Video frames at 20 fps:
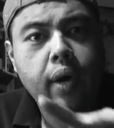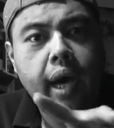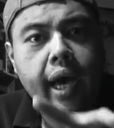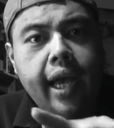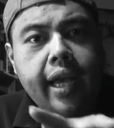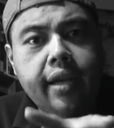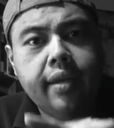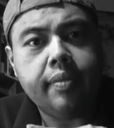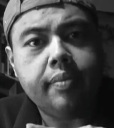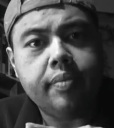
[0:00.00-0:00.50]

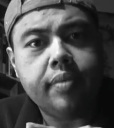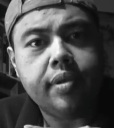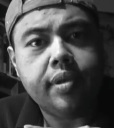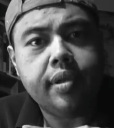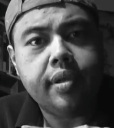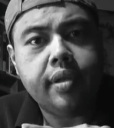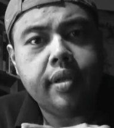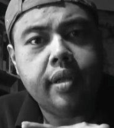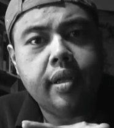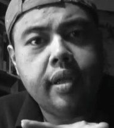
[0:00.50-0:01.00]

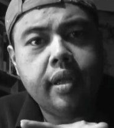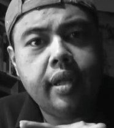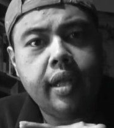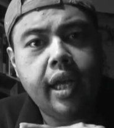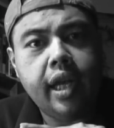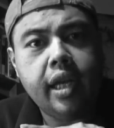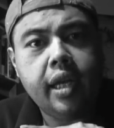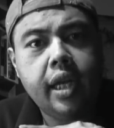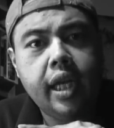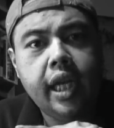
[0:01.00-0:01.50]
items
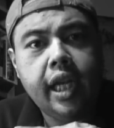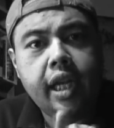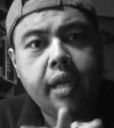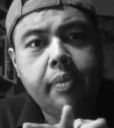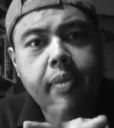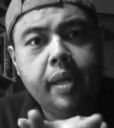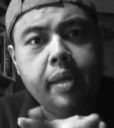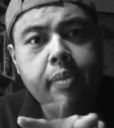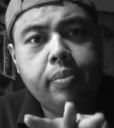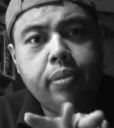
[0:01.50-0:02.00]
that need to
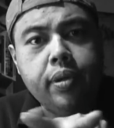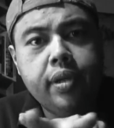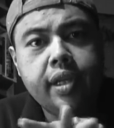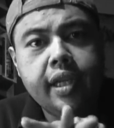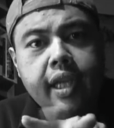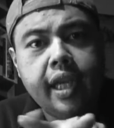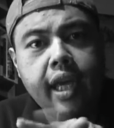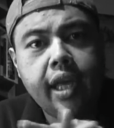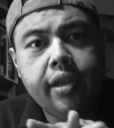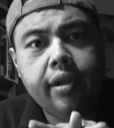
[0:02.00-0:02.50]
be put
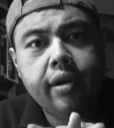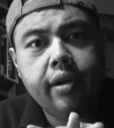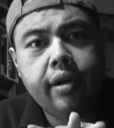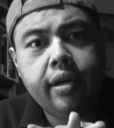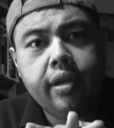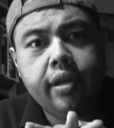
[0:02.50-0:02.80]
together,